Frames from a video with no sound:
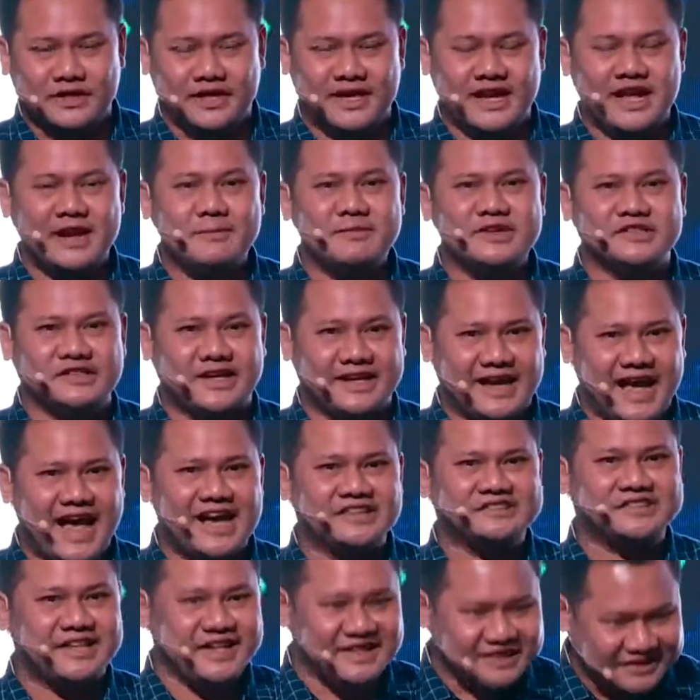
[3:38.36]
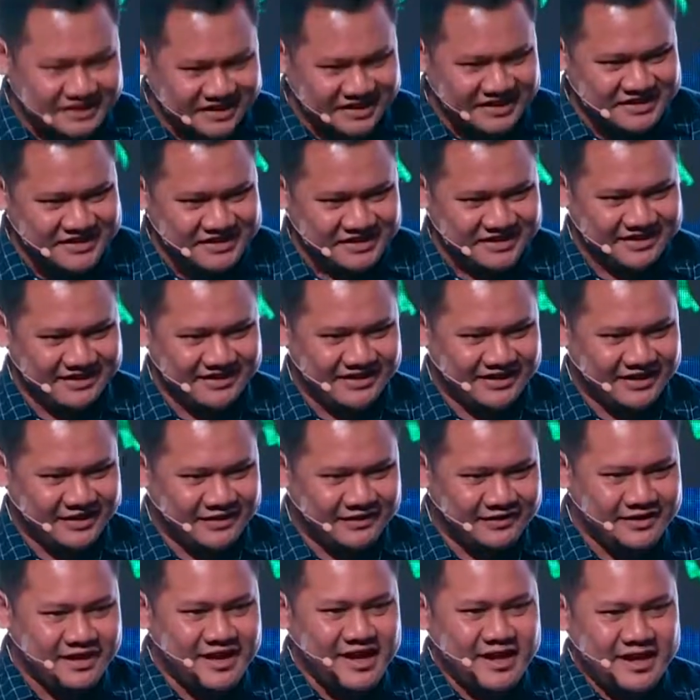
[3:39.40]
The name is asking teacher,
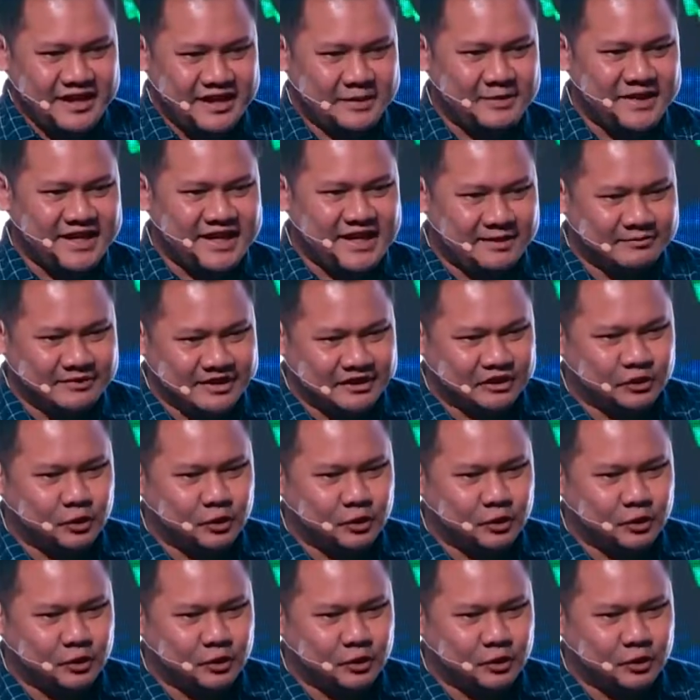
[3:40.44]
It became the